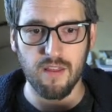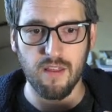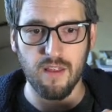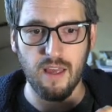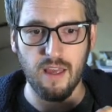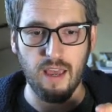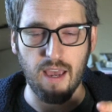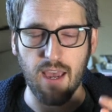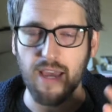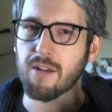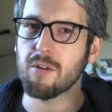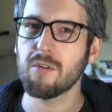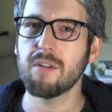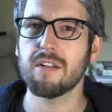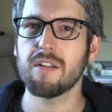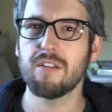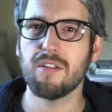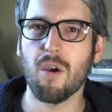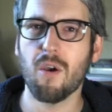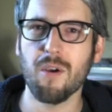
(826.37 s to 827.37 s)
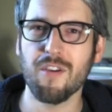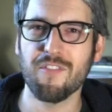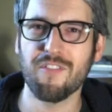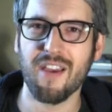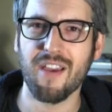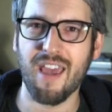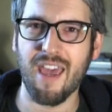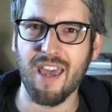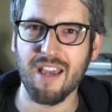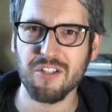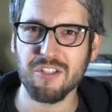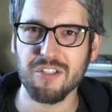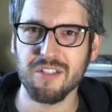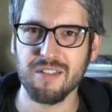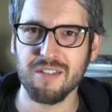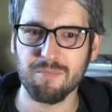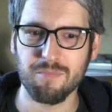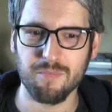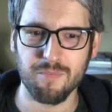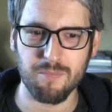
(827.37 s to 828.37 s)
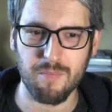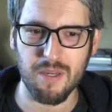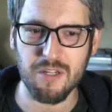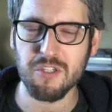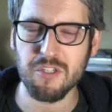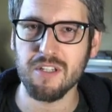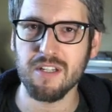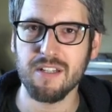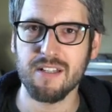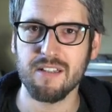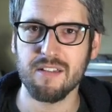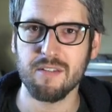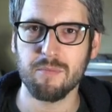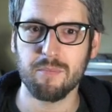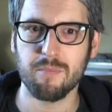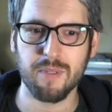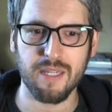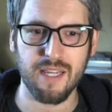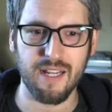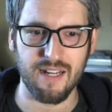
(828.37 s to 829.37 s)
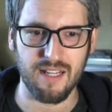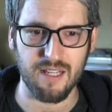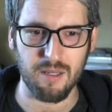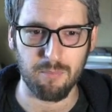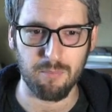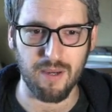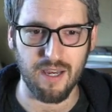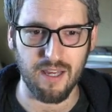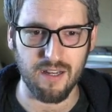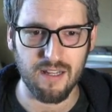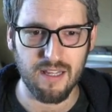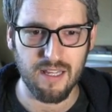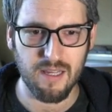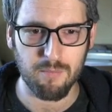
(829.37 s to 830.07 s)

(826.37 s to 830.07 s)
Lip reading: I don't know if I actually mentioned it at the beginning, but